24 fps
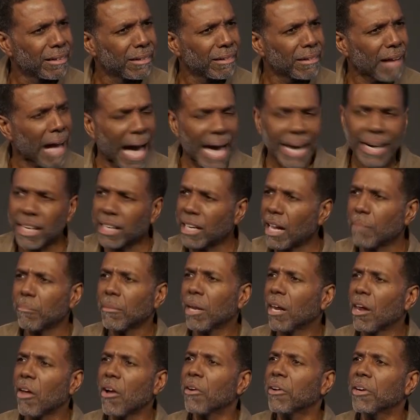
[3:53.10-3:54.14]
I didn't come
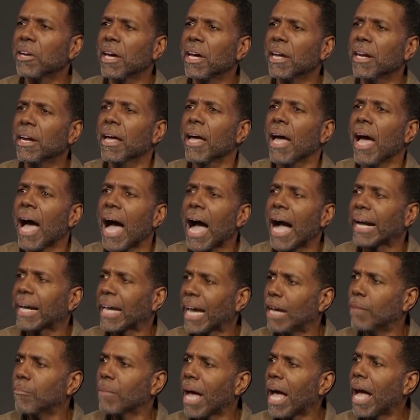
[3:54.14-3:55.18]
to learn none. I
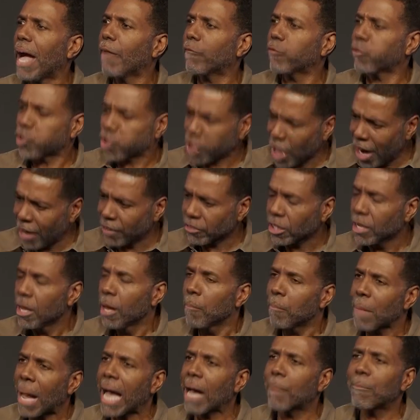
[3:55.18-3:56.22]
came to have church.
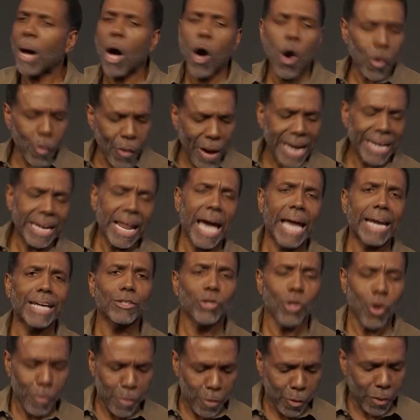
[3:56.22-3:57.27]
My own granddaddy
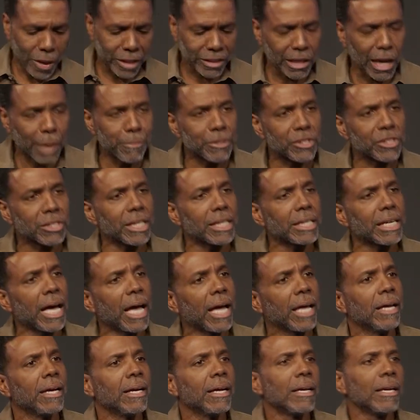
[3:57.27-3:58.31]
told me one time, he said,
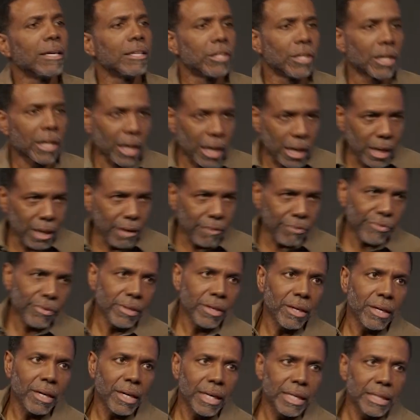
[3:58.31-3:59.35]
now, Little Cliff,
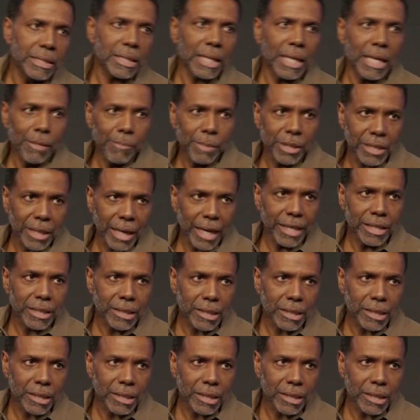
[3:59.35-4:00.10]
he said, let me tell you